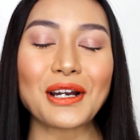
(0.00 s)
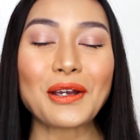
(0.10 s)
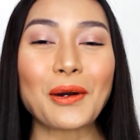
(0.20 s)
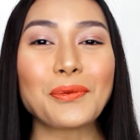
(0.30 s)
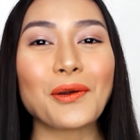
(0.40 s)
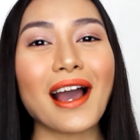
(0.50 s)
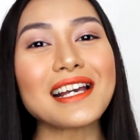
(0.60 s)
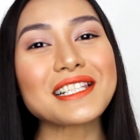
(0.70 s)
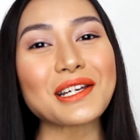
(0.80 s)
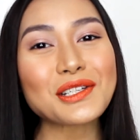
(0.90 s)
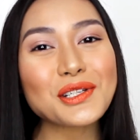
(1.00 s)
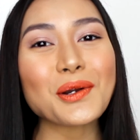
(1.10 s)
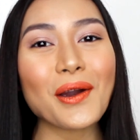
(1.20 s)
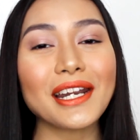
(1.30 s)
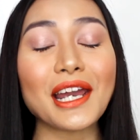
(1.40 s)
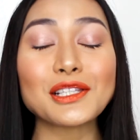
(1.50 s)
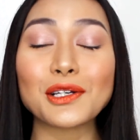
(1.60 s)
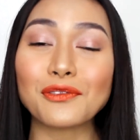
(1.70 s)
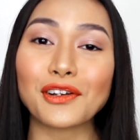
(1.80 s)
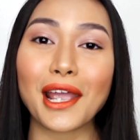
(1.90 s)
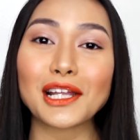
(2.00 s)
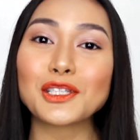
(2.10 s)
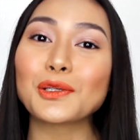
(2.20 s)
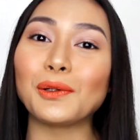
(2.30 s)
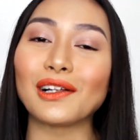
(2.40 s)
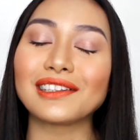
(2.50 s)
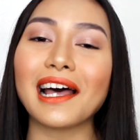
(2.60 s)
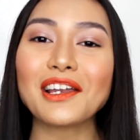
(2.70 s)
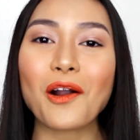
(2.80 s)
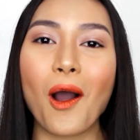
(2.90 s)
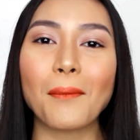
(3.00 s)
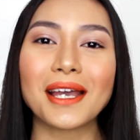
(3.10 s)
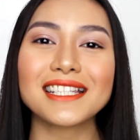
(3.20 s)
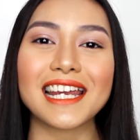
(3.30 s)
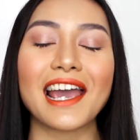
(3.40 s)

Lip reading: I hope you guys enjoyed, and don't forget to like, comment,